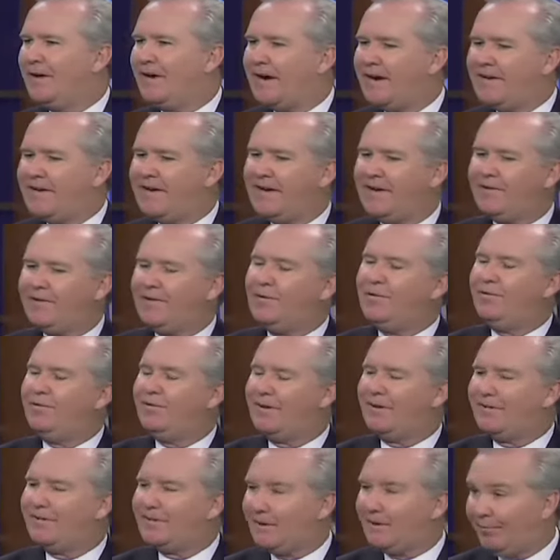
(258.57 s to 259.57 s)
I can't do
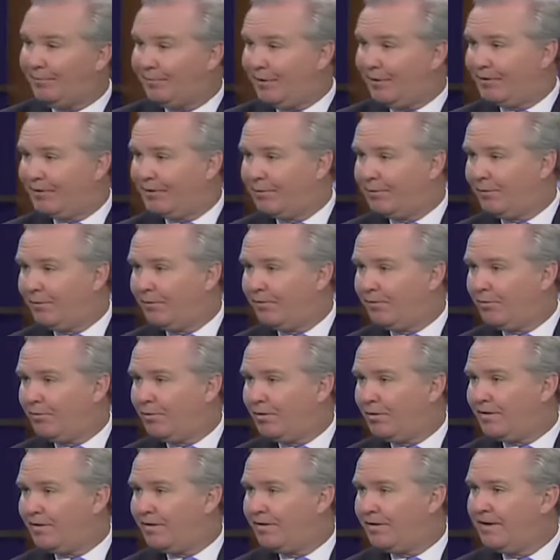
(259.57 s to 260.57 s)
things like finish the
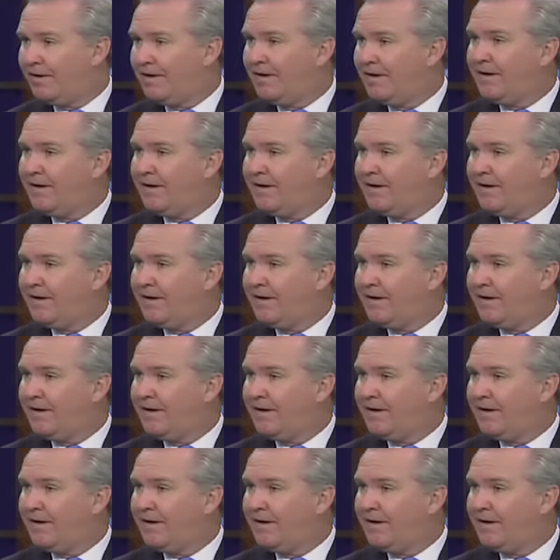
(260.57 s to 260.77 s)
Riverwalk.